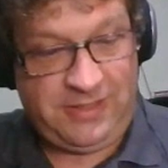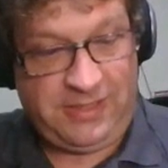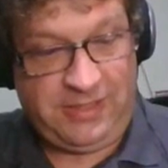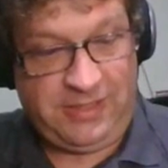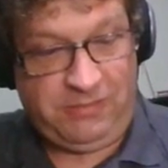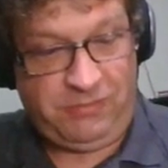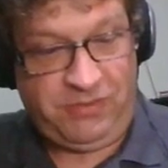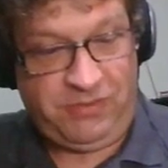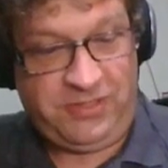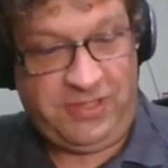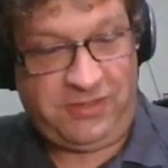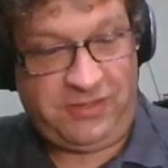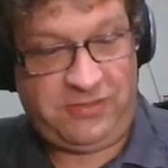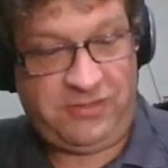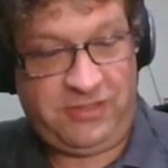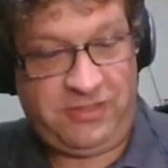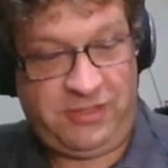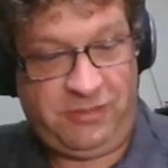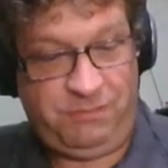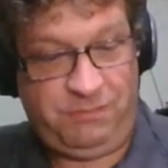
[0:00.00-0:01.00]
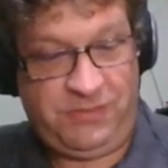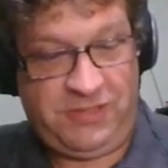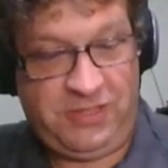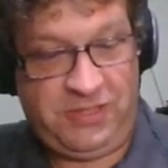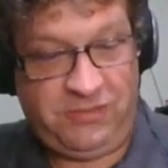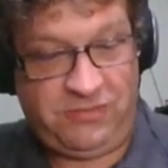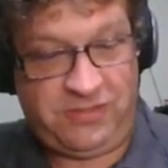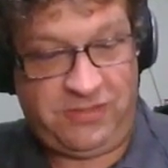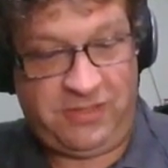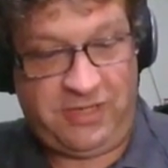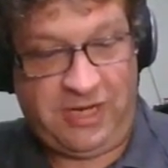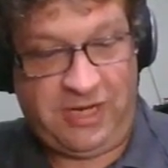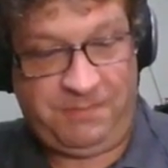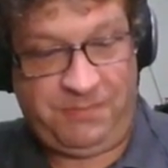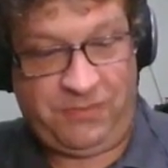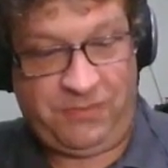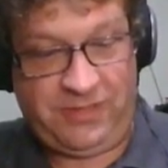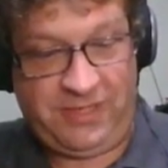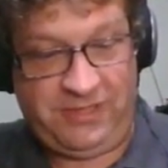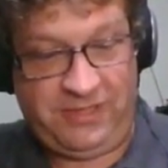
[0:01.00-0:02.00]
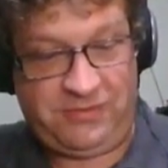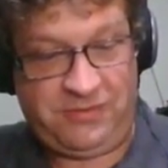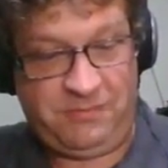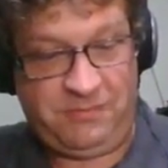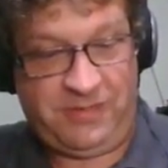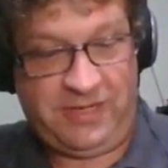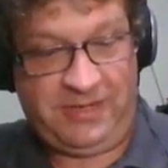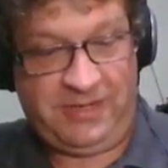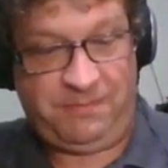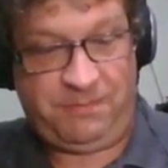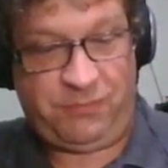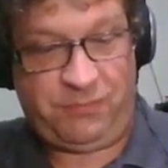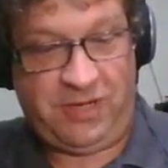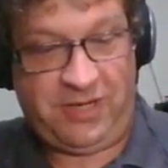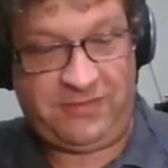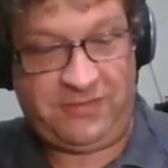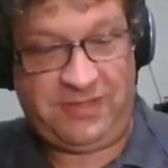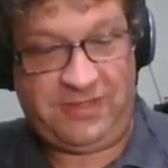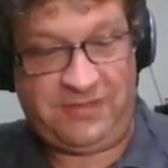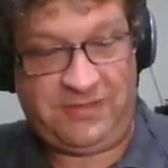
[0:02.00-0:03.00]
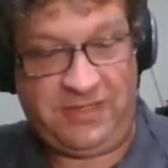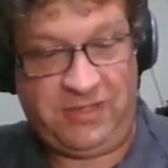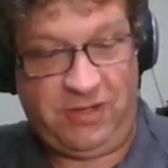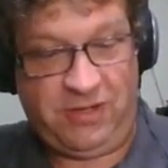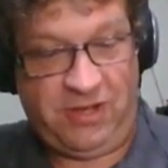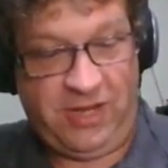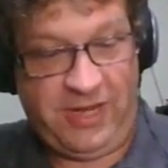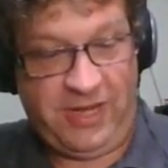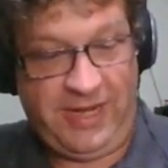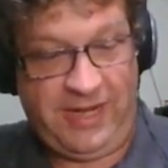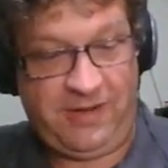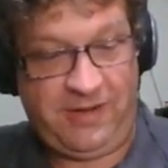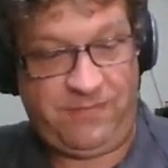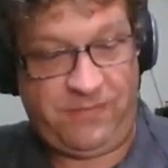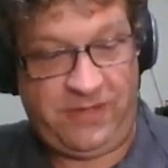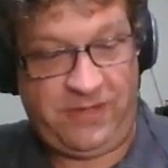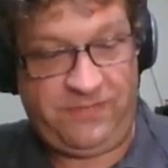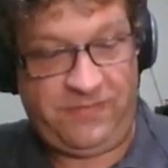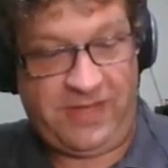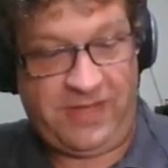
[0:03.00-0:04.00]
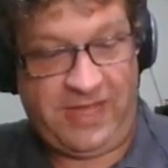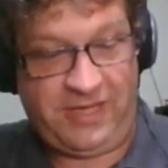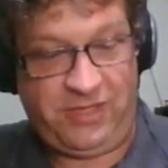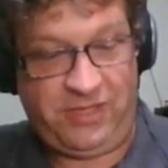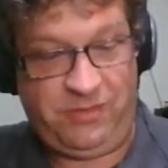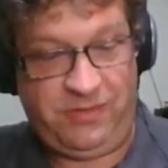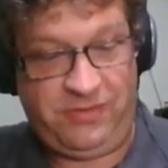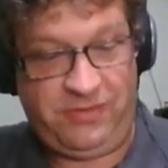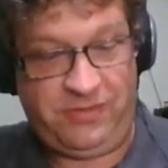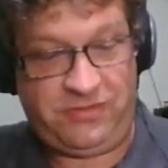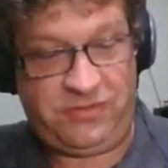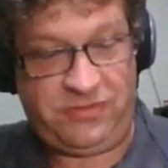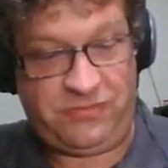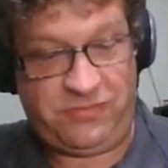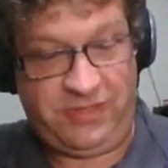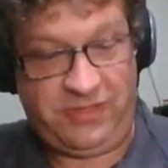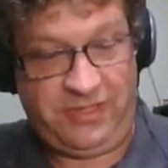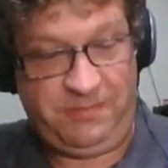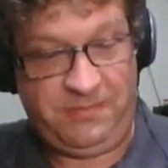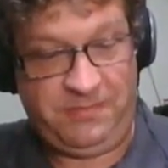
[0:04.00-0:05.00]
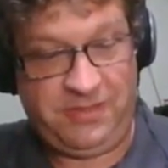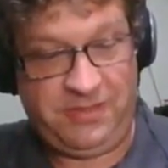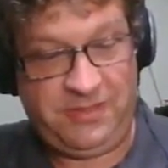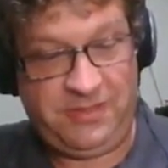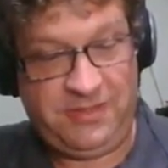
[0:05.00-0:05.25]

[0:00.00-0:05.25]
A reduction computes an operation by processing every value in the stream.